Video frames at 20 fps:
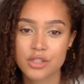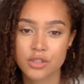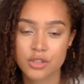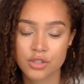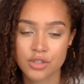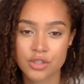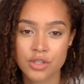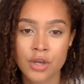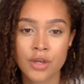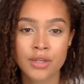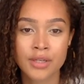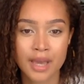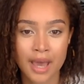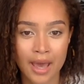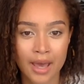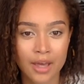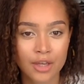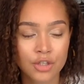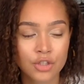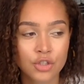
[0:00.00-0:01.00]
So yeah,
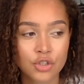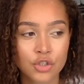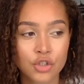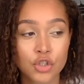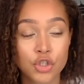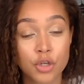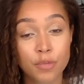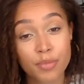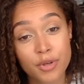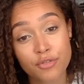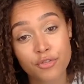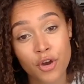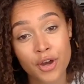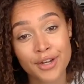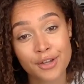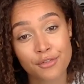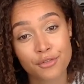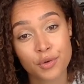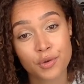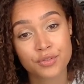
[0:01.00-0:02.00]
you should be fine
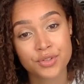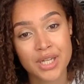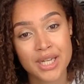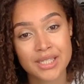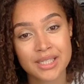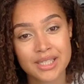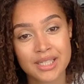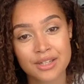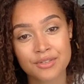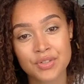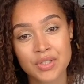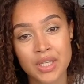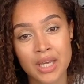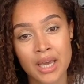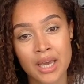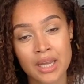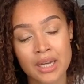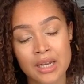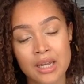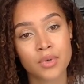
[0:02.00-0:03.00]
if you have sensitive
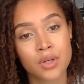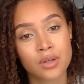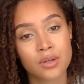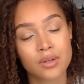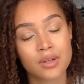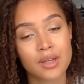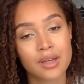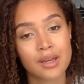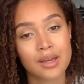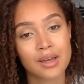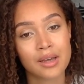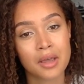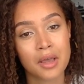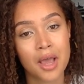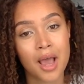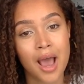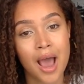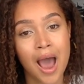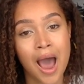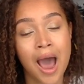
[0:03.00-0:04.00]
skin.
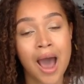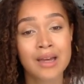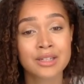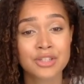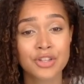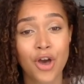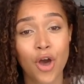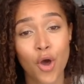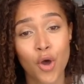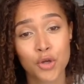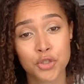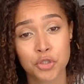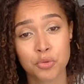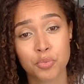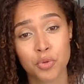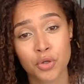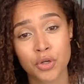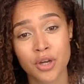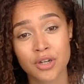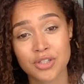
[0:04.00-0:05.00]
Add the harsher
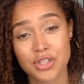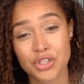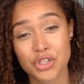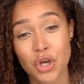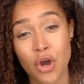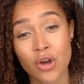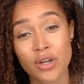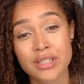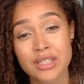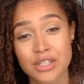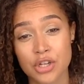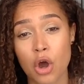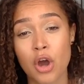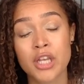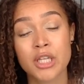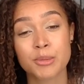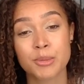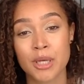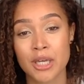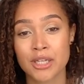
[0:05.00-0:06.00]
products a tiny
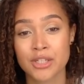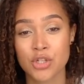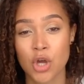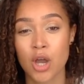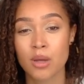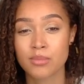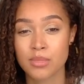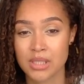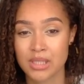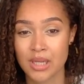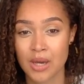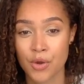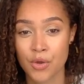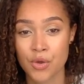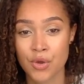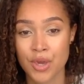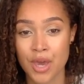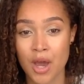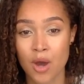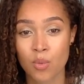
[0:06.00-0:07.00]
bit at a time to see how
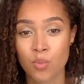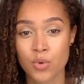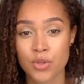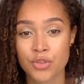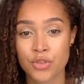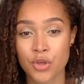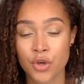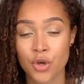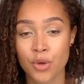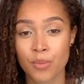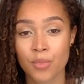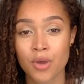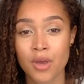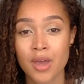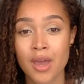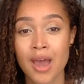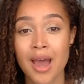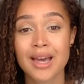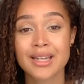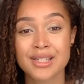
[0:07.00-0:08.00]
you get on with them,
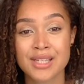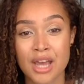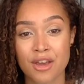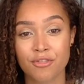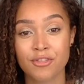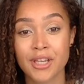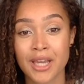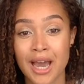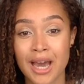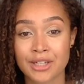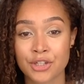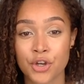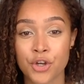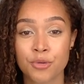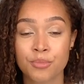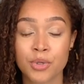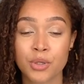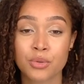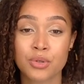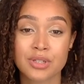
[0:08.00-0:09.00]
and definitely add
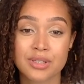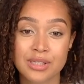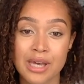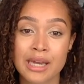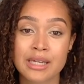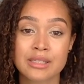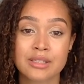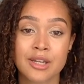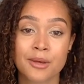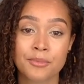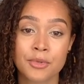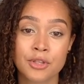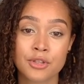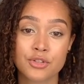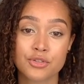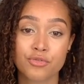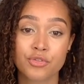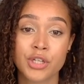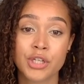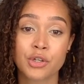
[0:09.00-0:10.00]
oatmeal because that is something
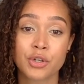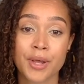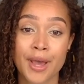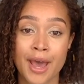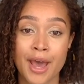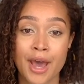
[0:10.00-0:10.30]
that's really going to